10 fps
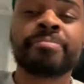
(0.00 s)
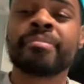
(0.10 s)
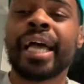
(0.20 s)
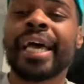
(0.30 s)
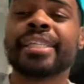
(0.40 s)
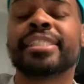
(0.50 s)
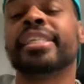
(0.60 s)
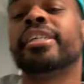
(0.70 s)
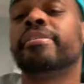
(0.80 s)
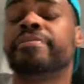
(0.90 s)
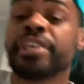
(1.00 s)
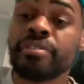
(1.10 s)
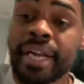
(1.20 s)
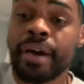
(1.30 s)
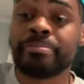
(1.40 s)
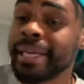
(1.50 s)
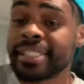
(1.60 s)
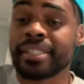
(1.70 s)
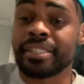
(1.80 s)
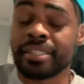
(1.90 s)
I had to sit here and figure it out,
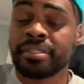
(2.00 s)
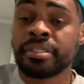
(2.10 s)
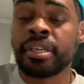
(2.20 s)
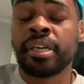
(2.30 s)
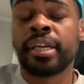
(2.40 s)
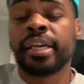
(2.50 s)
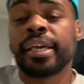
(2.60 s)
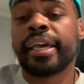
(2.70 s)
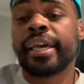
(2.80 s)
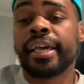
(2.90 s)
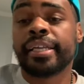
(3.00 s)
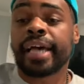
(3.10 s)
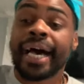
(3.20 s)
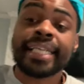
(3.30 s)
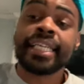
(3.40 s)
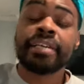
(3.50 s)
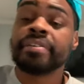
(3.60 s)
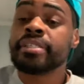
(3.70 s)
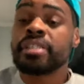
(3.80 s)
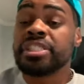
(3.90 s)
basically. And I didn't
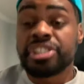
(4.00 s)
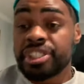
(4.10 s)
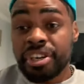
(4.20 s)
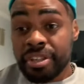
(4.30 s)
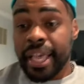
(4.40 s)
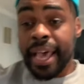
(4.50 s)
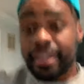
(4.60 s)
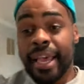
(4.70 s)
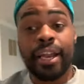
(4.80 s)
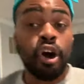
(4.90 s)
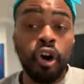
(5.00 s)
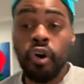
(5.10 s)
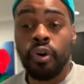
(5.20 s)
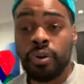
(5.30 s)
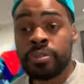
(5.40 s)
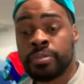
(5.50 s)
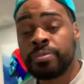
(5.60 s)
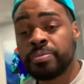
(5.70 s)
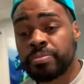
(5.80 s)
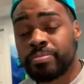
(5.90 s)
even consider that at all.
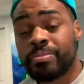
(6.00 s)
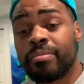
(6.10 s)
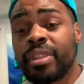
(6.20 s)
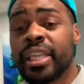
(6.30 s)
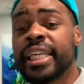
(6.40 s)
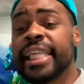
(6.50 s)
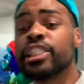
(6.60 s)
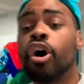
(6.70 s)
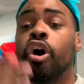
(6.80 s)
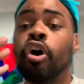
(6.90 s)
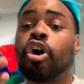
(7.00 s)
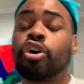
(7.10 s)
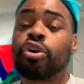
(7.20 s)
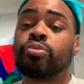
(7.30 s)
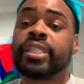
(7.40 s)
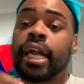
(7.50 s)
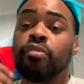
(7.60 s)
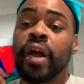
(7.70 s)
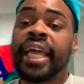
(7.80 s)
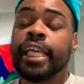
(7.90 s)
And these are all hurdles that I
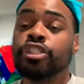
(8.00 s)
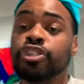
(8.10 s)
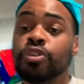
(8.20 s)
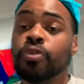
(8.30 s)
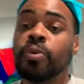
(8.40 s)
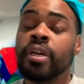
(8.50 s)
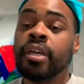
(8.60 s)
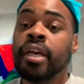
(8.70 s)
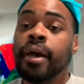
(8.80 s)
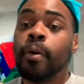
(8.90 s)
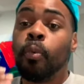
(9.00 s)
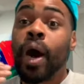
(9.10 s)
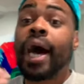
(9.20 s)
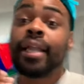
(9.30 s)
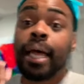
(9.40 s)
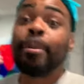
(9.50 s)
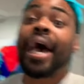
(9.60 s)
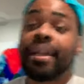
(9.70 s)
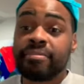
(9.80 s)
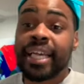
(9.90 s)
ran into while I'm
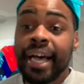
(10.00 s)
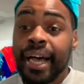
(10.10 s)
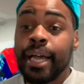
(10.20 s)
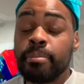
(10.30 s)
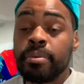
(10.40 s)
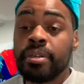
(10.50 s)
out of time